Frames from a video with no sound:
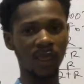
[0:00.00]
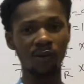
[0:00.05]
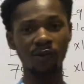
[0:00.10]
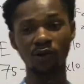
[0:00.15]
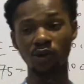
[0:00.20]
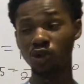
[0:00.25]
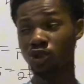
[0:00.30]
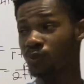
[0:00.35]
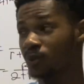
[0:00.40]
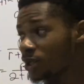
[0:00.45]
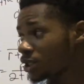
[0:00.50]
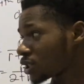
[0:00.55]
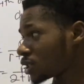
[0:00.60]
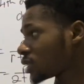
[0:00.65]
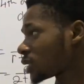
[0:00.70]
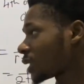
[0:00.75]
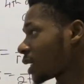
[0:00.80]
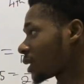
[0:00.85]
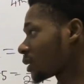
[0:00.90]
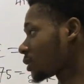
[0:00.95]
for those persons
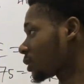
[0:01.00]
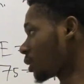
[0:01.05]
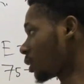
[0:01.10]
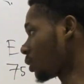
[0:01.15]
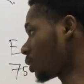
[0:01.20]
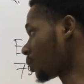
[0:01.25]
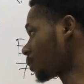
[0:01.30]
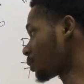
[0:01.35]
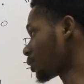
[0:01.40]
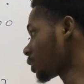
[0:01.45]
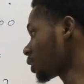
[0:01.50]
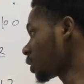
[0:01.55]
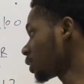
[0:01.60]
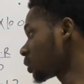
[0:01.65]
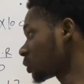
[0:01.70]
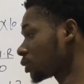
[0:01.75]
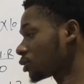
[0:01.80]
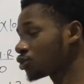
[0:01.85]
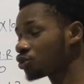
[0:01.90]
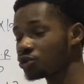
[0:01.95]
that stick
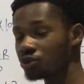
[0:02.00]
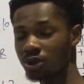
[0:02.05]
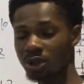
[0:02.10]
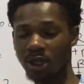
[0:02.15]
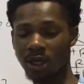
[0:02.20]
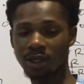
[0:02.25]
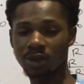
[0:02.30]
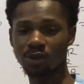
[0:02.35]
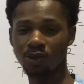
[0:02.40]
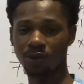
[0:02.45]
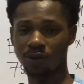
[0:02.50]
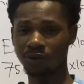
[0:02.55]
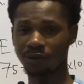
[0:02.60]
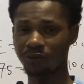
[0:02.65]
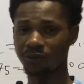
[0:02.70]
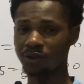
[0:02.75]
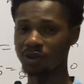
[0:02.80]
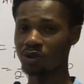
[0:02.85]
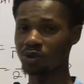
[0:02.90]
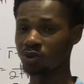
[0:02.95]
through the end of the
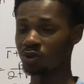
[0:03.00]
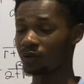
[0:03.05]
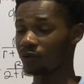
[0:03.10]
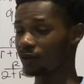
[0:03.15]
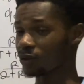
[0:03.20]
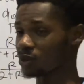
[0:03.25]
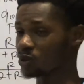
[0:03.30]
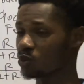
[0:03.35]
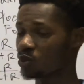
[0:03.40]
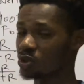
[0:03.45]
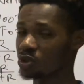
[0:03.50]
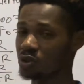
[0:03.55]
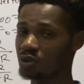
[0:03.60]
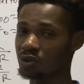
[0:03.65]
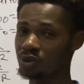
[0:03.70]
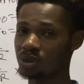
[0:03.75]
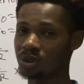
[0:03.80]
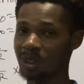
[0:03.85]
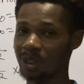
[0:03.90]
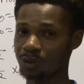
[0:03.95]
video, the 40
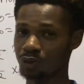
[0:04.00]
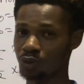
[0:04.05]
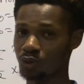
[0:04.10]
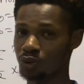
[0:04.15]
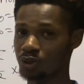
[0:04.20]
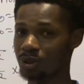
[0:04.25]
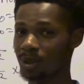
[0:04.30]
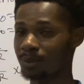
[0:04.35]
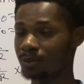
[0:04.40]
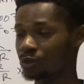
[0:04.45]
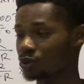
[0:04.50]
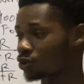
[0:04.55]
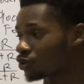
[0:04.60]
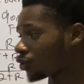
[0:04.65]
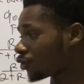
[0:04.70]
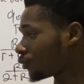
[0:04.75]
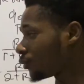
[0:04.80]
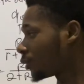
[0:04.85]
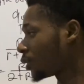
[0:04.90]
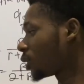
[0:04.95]
questions that took us time to
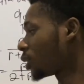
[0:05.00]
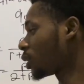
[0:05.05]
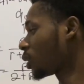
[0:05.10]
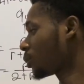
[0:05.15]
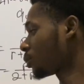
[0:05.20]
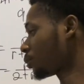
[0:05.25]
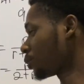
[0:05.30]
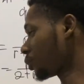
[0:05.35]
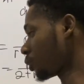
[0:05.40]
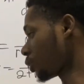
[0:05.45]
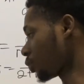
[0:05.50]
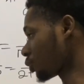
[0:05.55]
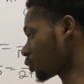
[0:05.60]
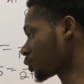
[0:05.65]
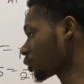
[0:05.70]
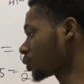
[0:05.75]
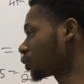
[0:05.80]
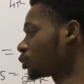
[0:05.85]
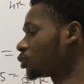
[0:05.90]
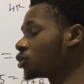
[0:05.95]
solve, or
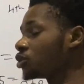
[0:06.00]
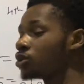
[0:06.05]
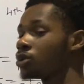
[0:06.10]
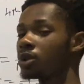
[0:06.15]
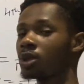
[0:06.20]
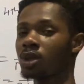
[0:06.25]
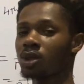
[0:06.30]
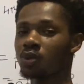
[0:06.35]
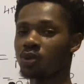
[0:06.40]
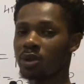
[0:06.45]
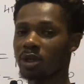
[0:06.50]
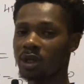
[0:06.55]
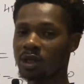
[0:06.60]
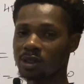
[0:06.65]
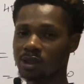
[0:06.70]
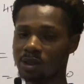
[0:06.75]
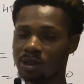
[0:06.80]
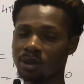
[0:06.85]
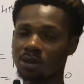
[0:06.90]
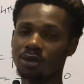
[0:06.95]
still we
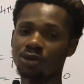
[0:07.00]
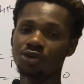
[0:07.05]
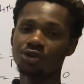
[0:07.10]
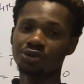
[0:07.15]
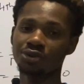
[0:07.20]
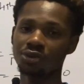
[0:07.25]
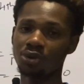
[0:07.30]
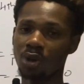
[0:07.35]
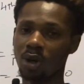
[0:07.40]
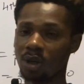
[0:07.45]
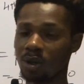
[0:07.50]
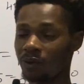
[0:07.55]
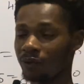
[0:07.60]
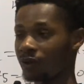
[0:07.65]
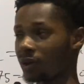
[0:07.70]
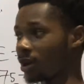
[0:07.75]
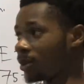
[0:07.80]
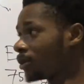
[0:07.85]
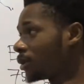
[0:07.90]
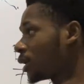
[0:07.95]
aced through all of
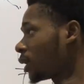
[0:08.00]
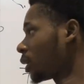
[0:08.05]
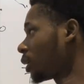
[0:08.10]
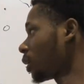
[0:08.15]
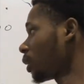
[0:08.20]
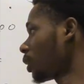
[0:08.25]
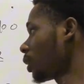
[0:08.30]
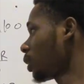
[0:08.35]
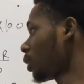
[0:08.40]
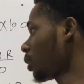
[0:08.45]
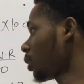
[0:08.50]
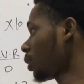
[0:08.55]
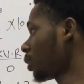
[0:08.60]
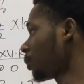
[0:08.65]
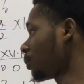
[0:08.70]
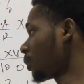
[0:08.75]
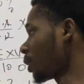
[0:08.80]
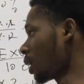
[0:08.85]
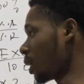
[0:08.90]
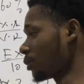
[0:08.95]
them,
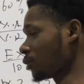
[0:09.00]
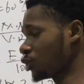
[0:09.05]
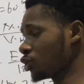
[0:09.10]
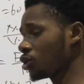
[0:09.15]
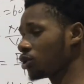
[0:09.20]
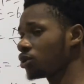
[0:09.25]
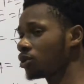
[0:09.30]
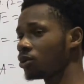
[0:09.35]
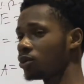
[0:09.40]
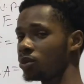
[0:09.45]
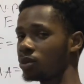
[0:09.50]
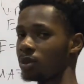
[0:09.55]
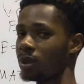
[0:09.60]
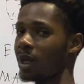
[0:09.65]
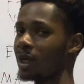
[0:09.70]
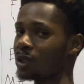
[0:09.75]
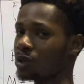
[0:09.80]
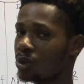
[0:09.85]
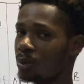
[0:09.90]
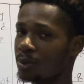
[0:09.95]
I'm sure you
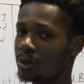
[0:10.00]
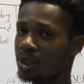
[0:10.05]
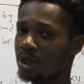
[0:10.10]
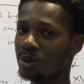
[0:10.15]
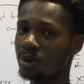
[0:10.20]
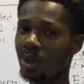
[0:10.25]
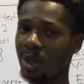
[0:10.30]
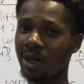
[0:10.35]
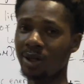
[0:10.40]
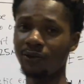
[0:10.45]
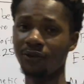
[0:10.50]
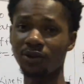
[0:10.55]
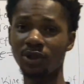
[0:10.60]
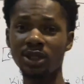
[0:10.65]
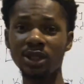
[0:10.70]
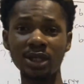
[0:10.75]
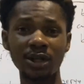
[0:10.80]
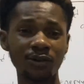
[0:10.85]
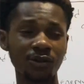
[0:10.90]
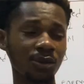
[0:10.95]
learned something. Now if you
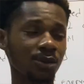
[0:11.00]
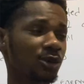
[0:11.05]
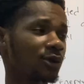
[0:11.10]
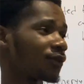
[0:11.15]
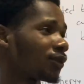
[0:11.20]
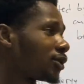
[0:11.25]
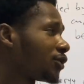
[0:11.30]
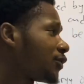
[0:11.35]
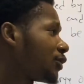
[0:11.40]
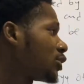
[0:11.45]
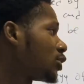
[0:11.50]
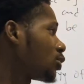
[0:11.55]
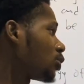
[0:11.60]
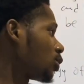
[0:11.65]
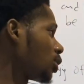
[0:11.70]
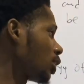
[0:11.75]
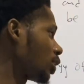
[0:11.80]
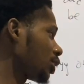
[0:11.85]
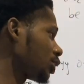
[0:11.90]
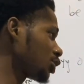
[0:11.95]
didn't learn something from the
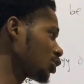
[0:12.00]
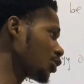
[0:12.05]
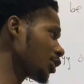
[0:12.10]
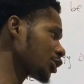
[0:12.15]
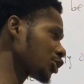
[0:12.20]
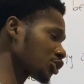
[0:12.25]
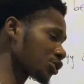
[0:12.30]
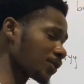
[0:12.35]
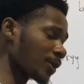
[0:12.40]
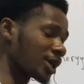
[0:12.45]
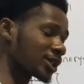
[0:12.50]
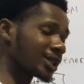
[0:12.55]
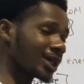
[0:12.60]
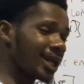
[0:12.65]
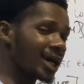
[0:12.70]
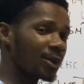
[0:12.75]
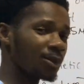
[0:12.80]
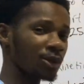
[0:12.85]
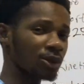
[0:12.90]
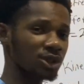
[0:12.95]
video, do it to smash the
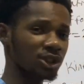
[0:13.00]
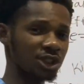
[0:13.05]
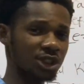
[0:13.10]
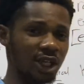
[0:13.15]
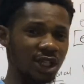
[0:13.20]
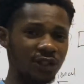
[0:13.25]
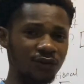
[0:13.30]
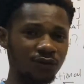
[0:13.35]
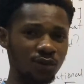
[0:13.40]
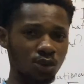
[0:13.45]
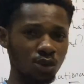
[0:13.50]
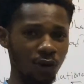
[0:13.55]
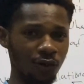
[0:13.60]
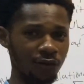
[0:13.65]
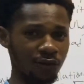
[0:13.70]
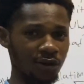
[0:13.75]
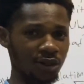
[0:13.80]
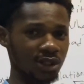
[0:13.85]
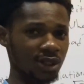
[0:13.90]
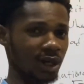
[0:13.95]
like button, share this video with your
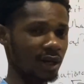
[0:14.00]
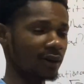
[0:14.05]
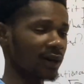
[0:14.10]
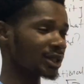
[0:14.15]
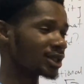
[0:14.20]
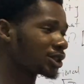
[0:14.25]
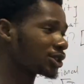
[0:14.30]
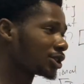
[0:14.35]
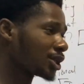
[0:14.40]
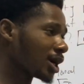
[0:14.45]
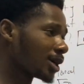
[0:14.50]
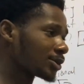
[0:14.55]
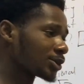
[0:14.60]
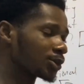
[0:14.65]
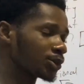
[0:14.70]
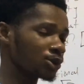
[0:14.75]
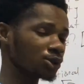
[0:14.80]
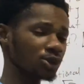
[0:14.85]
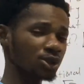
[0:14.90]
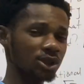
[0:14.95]
friends that are writing jams,
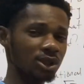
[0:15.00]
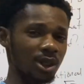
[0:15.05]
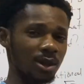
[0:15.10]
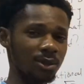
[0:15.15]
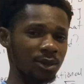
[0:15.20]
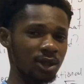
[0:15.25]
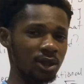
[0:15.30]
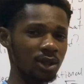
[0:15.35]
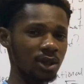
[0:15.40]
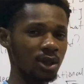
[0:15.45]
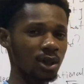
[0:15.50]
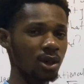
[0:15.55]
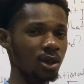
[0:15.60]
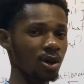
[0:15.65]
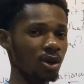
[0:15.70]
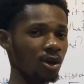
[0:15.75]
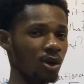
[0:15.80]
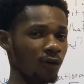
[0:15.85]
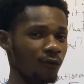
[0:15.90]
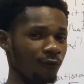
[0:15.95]
pursue TME,
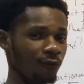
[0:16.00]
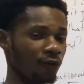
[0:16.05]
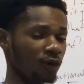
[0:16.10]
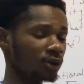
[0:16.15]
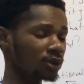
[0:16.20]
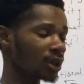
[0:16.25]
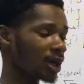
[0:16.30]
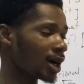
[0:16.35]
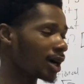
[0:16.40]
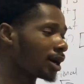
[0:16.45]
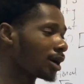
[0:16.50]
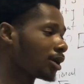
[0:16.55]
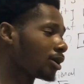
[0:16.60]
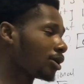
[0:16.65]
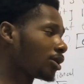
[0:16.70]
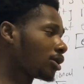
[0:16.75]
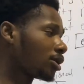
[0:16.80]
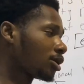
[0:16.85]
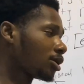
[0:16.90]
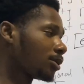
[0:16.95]
or further
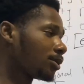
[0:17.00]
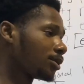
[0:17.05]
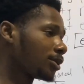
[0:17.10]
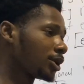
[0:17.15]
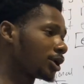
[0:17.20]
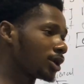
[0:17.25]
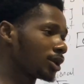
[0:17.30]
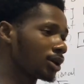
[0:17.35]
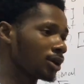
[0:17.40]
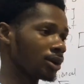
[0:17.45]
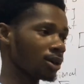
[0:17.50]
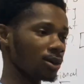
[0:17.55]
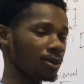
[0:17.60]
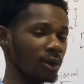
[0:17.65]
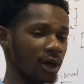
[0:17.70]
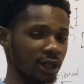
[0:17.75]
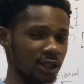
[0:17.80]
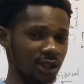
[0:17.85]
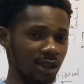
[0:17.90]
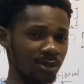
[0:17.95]

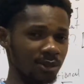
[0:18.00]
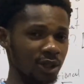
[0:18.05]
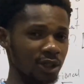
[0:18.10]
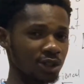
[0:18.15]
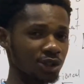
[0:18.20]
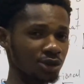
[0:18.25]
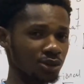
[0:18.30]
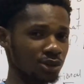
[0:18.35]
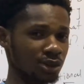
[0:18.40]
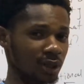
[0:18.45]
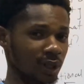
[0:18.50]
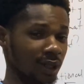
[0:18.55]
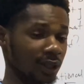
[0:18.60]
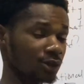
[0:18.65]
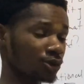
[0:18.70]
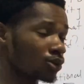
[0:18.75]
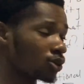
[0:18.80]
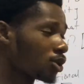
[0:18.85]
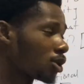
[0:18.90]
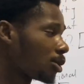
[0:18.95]
examinations that are
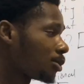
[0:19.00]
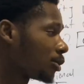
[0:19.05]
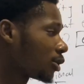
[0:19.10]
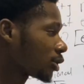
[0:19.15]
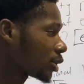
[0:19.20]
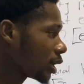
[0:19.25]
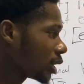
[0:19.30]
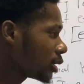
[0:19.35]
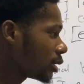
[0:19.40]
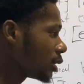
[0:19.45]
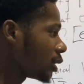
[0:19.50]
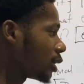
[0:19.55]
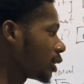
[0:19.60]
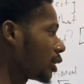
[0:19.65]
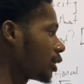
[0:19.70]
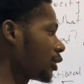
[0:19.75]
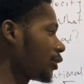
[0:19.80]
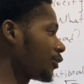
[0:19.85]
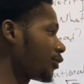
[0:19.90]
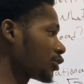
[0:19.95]
to come. Okay,
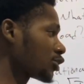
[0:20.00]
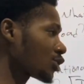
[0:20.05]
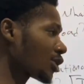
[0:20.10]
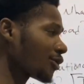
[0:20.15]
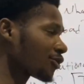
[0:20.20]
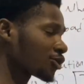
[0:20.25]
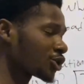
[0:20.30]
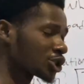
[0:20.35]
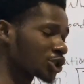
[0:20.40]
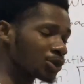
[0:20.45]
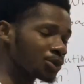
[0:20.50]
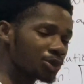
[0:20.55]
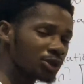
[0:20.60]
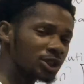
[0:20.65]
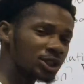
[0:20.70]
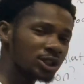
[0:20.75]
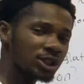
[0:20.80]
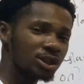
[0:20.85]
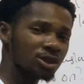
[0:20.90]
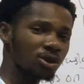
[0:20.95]
if you also have a question, put
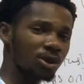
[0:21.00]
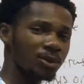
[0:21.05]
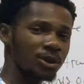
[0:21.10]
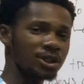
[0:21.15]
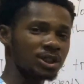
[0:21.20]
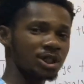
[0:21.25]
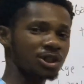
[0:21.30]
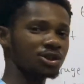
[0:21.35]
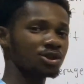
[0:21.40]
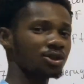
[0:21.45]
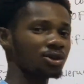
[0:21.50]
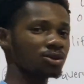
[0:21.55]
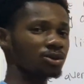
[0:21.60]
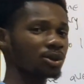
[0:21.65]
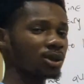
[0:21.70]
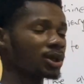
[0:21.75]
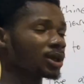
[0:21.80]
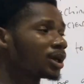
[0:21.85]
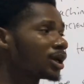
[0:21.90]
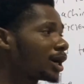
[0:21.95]
it in the comment section,
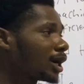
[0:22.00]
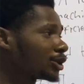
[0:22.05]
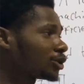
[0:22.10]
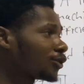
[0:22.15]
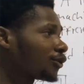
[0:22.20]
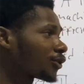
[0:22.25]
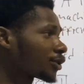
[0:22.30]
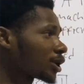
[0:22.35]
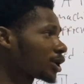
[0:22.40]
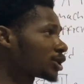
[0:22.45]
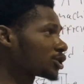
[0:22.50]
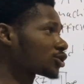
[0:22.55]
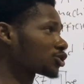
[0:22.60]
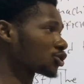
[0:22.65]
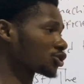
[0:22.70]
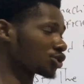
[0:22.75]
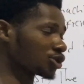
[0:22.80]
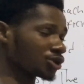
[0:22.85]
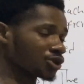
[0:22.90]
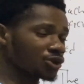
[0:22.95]
and don't forget to
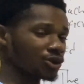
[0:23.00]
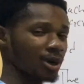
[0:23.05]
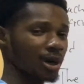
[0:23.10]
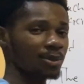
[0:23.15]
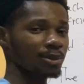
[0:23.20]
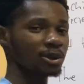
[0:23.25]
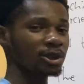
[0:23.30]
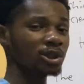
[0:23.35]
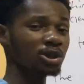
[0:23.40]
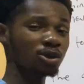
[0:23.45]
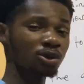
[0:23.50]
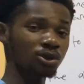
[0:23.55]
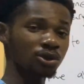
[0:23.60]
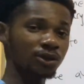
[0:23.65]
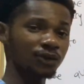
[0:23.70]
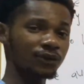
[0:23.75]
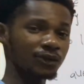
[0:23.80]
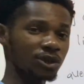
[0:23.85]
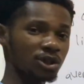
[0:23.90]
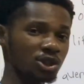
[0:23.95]
subscribe, click on the
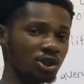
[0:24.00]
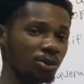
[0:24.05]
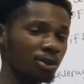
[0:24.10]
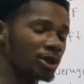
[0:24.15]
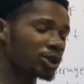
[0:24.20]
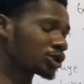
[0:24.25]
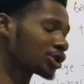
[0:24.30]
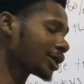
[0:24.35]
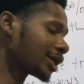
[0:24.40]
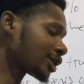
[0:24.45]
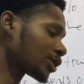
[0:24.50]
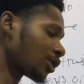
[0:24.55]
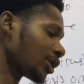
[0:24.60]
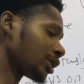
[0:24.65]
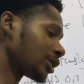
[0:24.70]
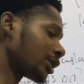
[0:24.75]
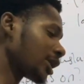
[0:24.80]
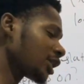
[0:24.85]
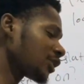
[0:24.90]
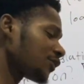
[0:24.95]
notification bell so that our
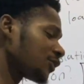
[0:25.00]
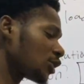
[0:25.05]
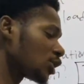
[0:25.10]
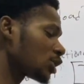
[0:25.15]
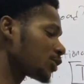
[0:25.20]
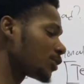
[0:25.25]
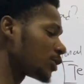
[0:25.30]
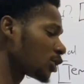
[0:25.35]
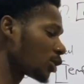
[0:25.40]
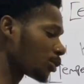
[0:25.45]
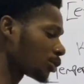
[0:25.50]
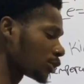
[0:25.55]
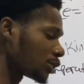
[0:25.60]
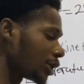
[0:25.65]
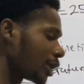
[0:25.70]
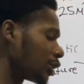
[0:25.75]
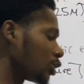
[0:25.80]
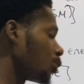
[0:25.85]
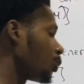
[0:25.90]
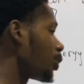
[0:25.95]
next video is being
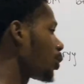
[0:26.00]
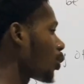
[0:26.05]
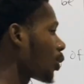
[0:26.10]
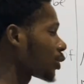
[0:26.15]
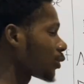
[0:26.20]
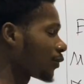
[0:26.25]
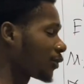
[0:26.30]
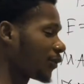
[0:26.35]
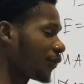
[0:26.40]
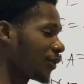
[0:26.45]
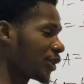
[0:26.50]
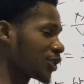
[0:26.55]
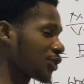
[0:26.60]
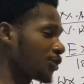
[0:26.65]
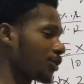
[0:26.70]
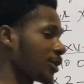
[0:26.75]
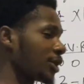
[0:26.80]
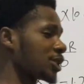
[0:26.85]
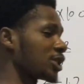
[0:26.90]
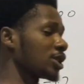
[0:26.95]
uploaded, you'll be one of the first 2
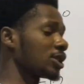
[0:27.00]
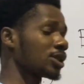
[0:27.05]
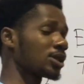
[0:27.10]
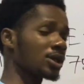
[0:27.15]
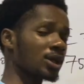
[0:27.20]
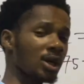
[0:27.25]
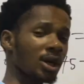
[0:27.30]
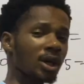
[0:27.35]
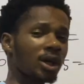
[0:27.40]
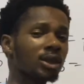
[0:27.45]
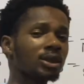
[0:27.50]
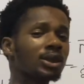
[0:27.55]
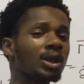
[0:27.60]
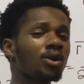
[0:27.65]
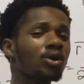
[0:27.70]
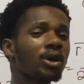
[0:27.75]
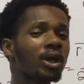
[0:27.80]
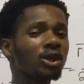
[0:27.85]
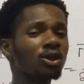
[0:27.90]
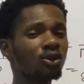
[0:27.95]
persons that will
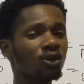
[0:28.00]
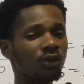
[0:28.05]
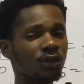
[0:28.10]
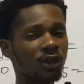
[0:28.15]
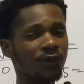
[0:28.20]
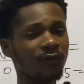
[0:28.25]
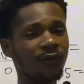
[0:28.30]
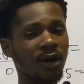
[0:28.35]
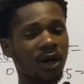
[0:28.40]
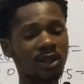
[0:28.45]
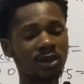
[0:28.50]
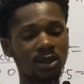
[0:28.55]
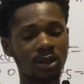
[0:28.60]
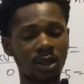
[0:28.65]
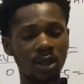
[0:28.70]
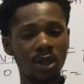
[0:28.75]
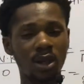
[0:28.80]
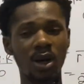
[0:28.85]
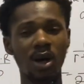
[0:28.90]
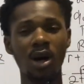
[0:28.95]
get notified
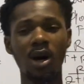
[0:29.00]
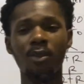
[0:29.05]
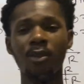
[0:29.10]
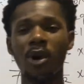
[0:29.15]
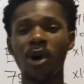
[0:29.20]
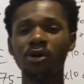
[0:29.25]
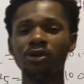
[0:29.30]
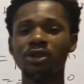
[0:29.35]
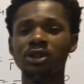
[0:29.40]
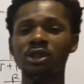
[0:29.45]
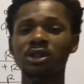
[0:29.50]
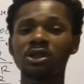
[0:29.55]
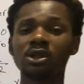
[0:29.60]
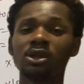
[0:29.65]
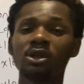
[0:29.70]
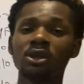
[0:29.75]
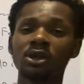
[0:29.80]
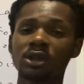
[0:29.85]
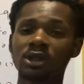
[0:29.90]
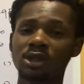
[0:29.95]
about it.
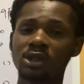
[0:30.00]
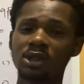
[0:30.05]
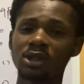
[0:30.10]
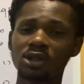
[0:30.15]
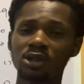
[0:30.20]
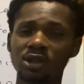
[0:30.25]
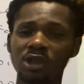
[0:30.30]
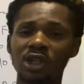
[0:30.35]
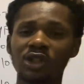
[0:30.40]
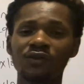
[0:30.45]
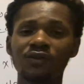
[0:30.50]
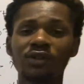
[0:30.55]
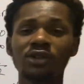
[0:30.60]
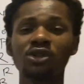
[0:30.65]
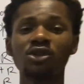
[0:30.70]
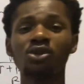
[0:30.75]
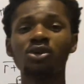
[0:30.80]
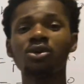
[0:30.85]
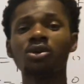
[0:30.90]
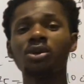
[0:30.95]
See you in the next
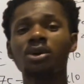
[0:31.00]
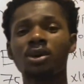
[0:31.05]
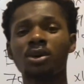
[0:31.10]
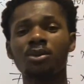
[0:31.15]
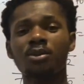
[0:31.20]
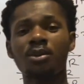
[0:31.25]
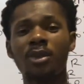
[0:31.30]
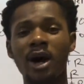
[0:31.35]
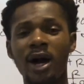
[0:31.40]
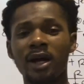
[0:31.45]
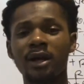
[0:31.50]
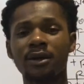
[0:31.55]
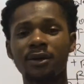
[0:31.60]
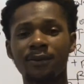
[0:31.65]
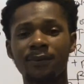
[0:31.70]
video. Bye.